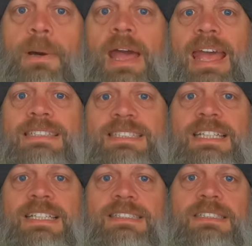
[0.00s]
but as
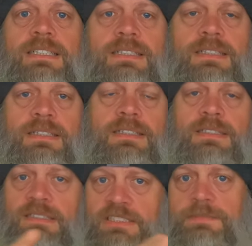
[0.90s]
it is,
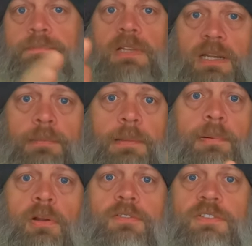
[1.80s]
it's going to be a
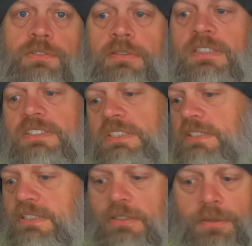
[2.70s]
part of a trilogy,
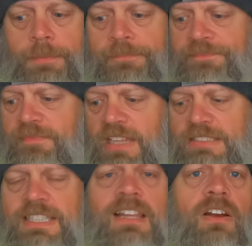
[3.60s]
so
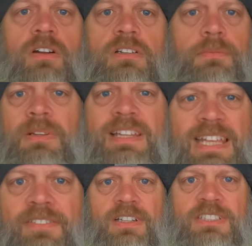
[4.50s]
it's kind of hard to really
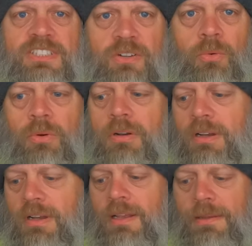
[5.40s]
it a score.
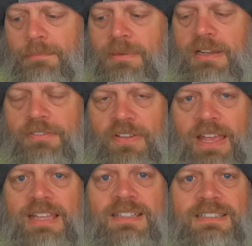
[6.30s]
But if I
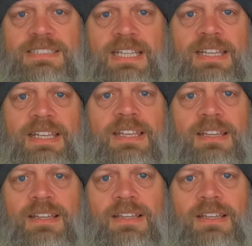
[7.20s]
had to
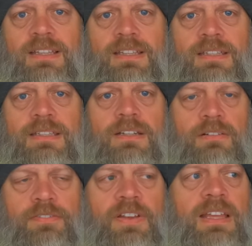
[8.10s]
say, you
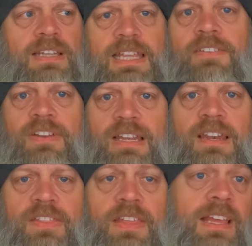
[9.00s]
know, if I had to give it
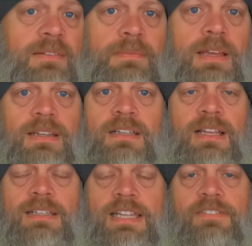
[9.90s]
anything,
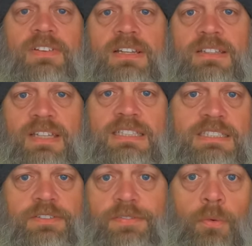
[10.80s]
I'd give it at
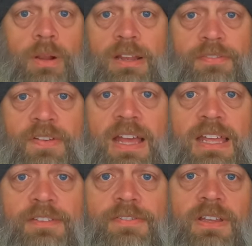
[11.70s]
least a 4 out of
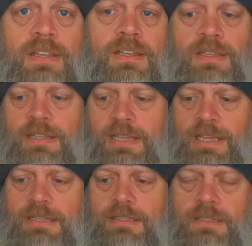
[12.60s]
5,
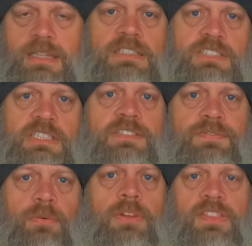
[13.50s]
and that's just
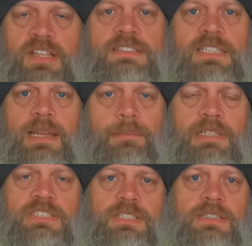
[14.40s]
for the things that I
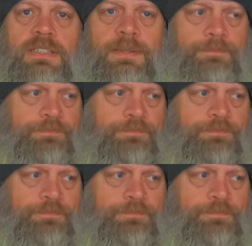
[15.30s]
mentioned.